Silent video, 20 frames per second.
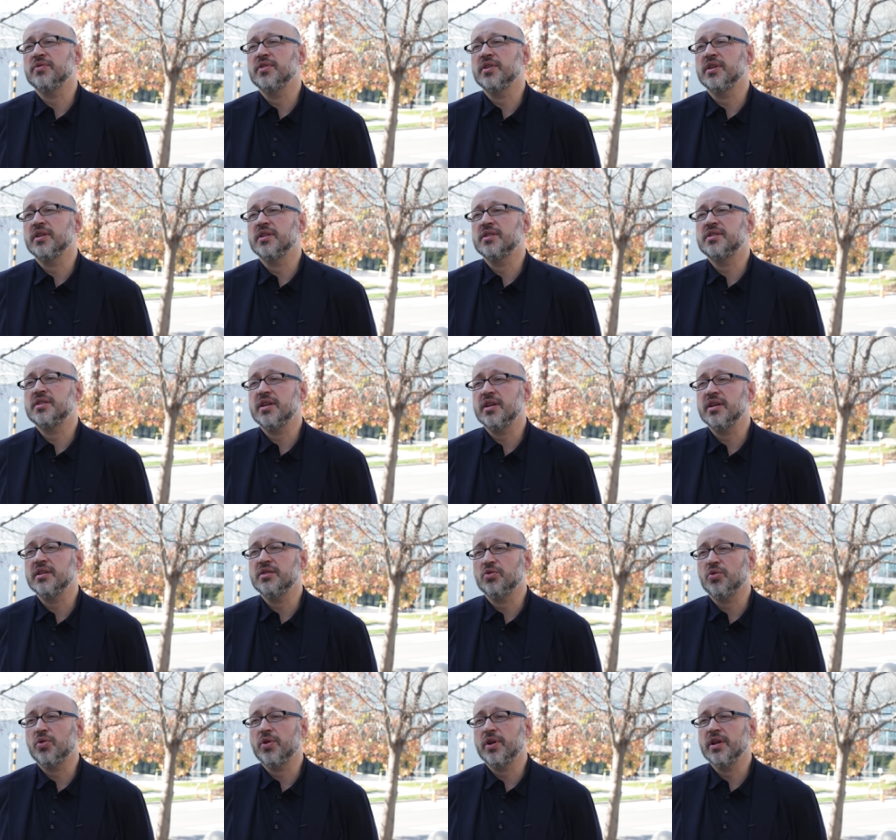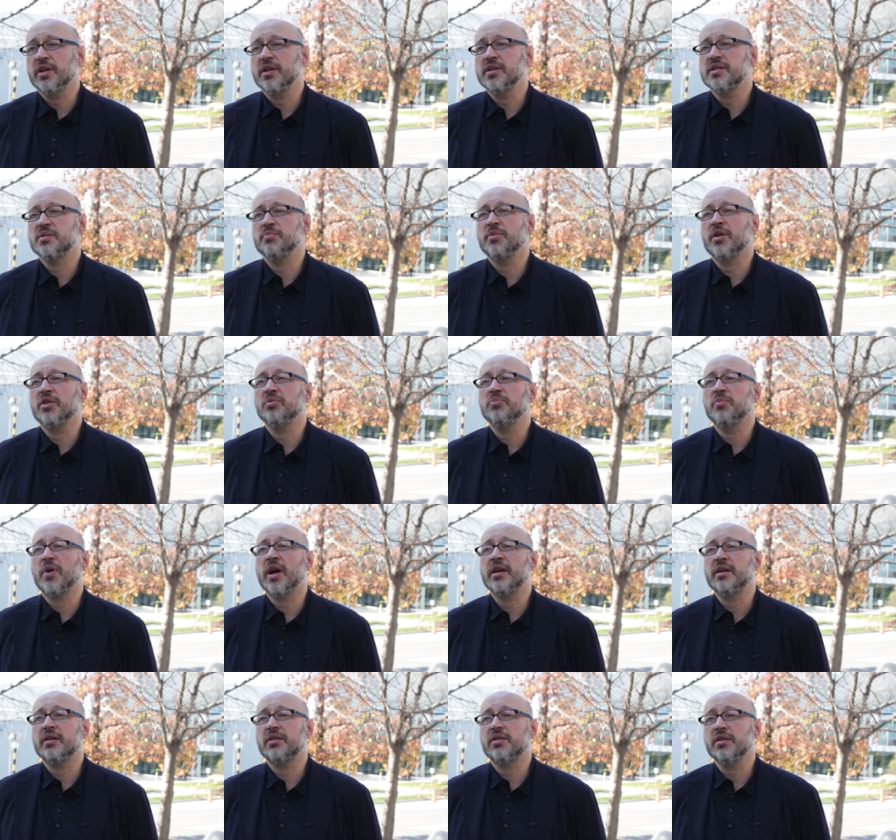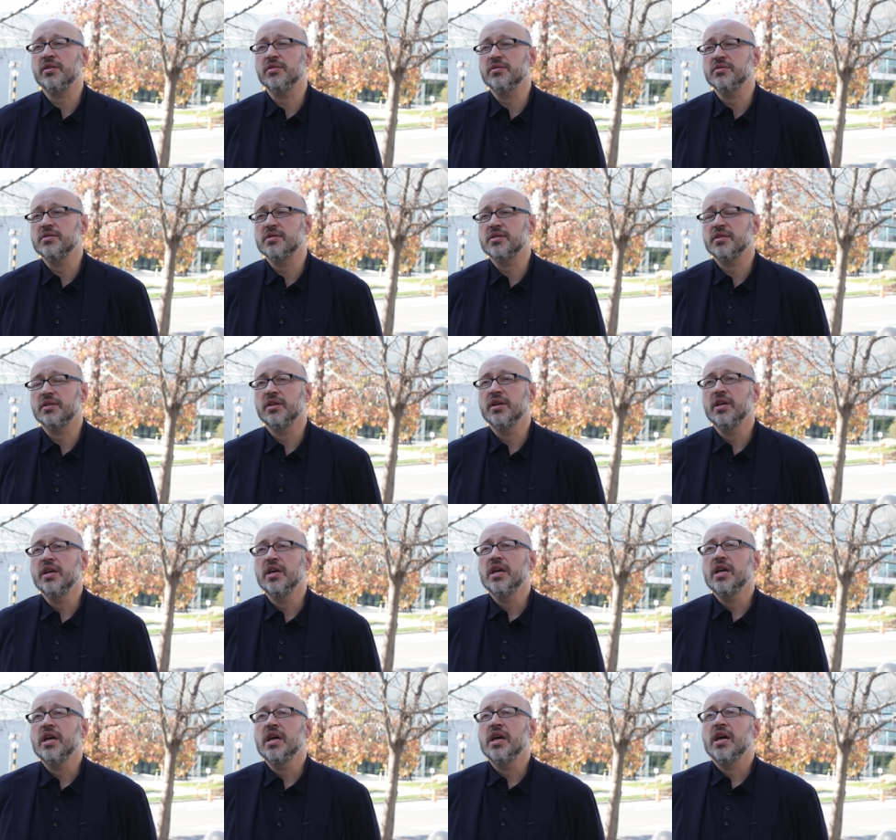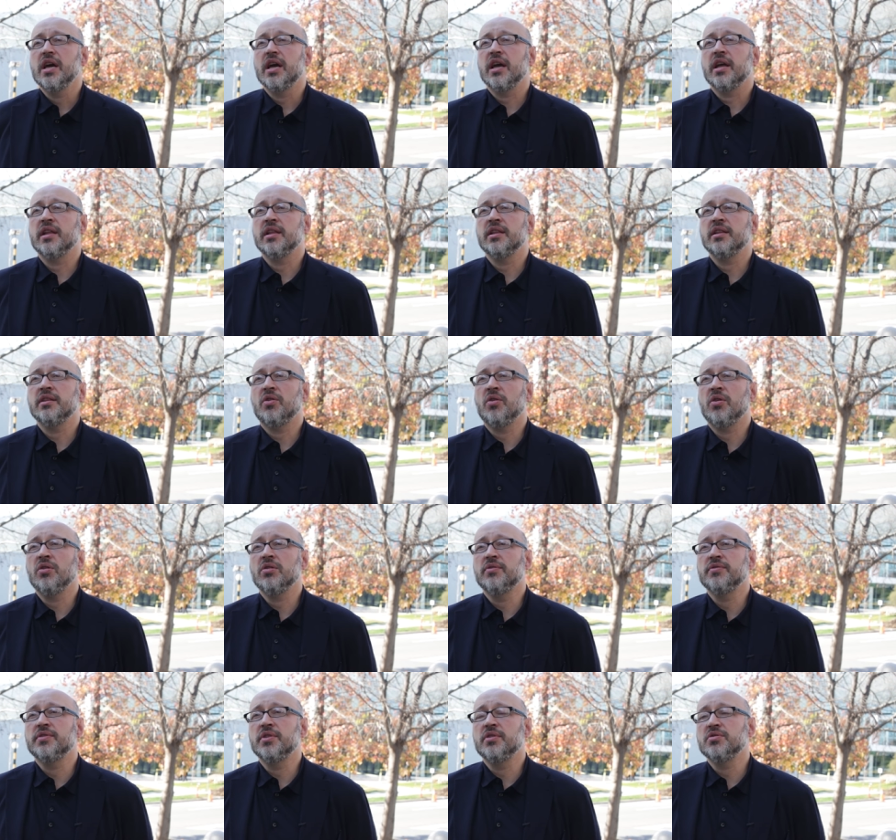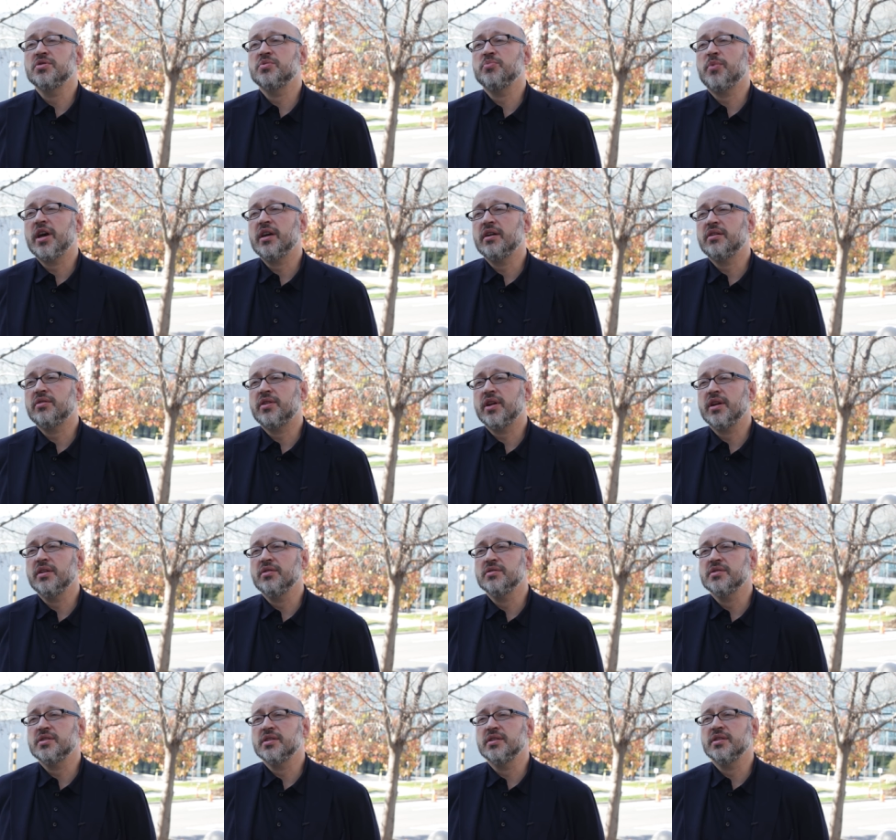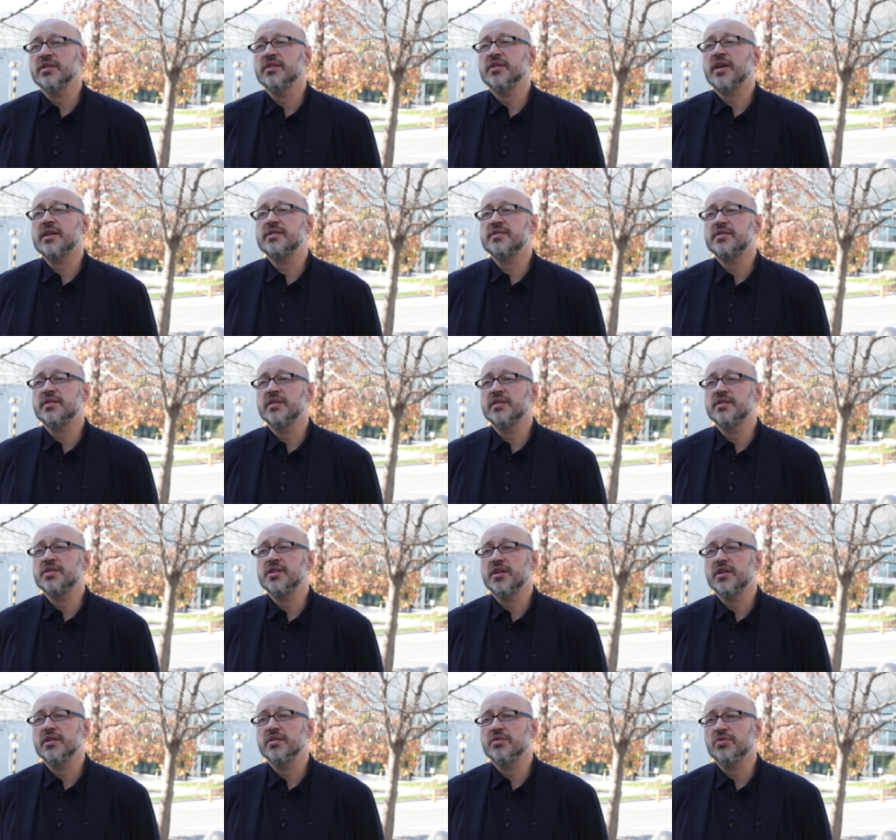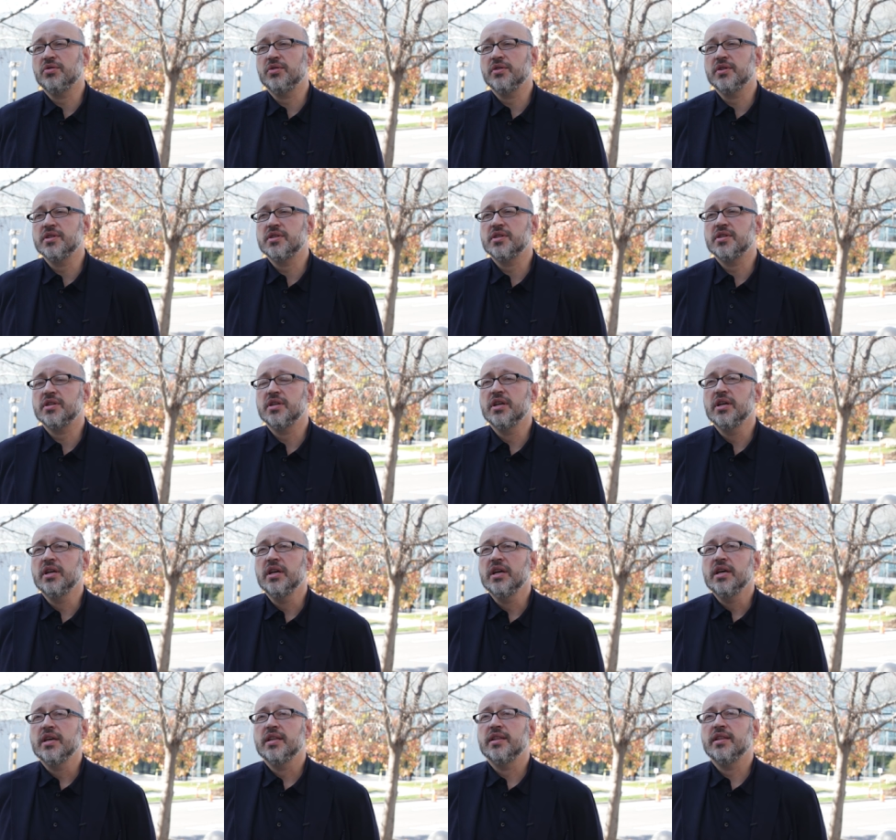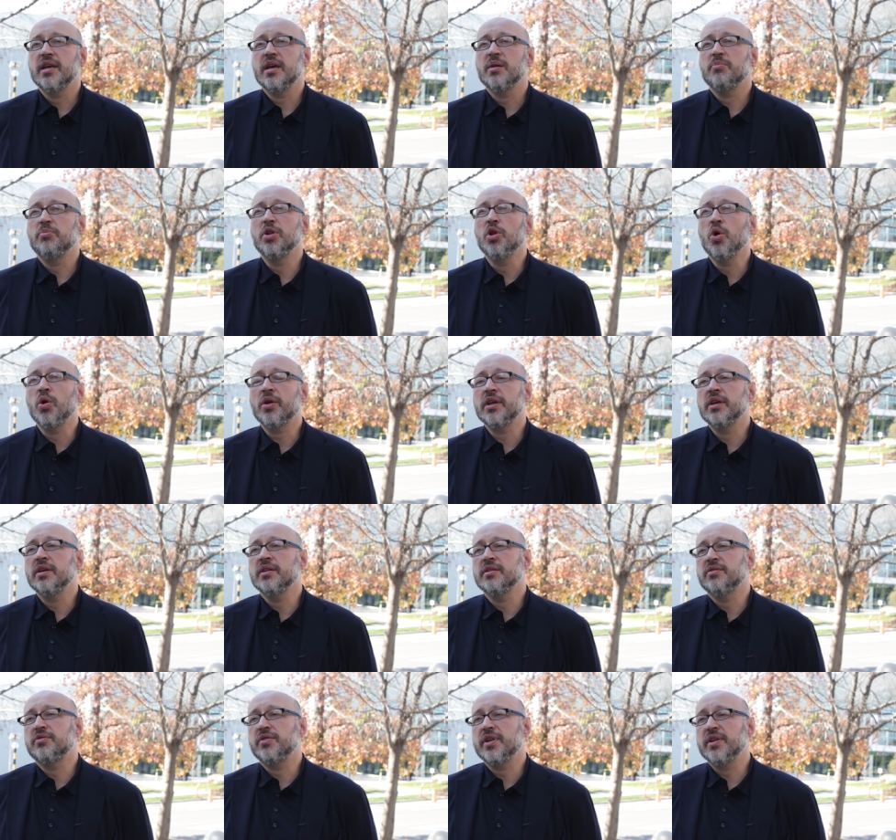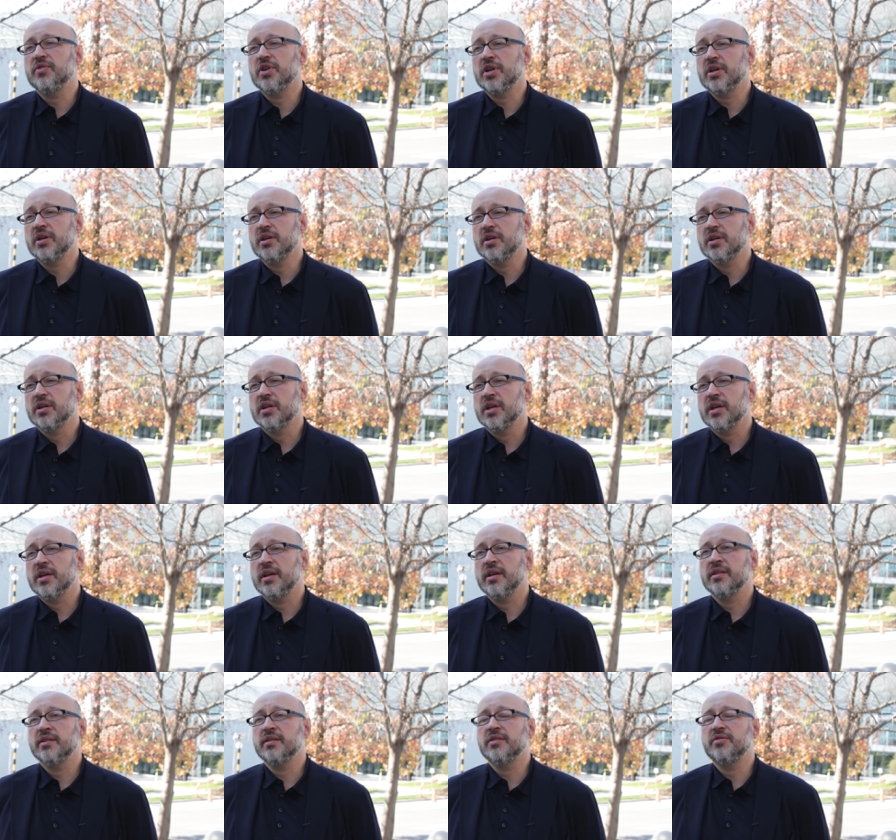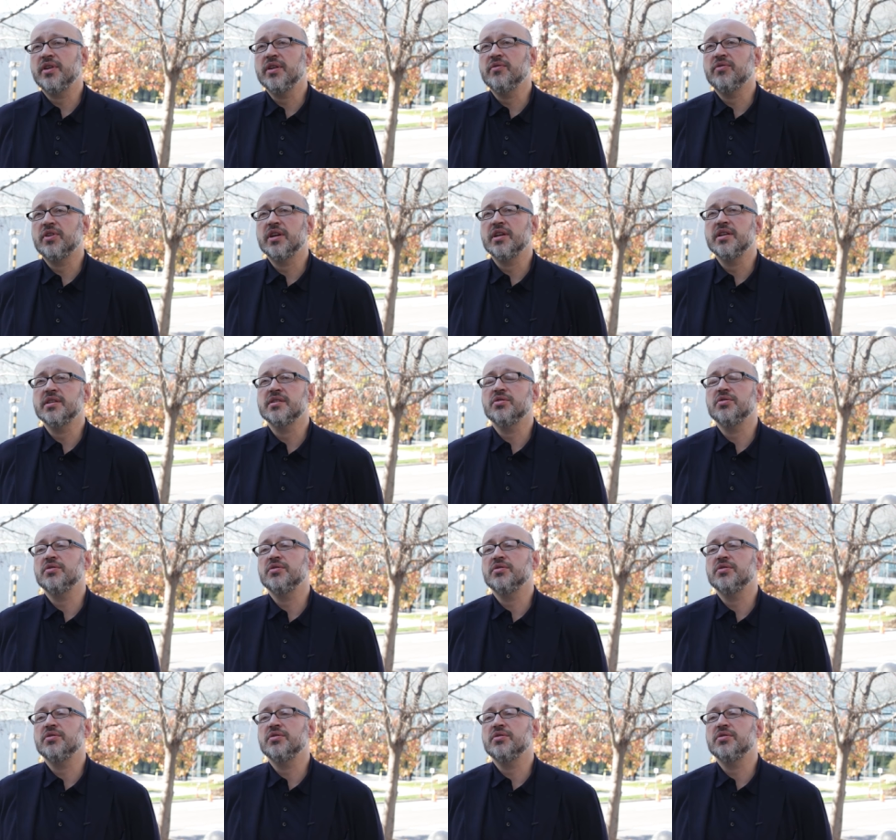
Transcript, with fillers: of the territory, it's about microrayons. And all of those microrayons and industrial territories, they are blocking the river, and the river is